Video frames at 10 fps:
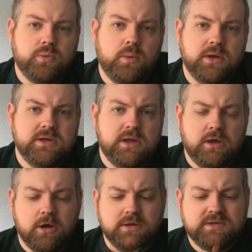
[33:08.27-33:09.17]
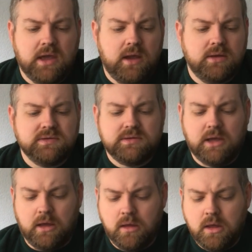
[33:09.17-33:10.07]
20-yard skeins.
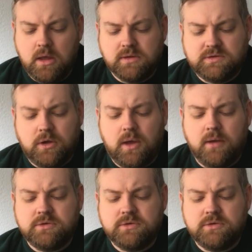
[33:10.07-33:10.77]
Yeah. So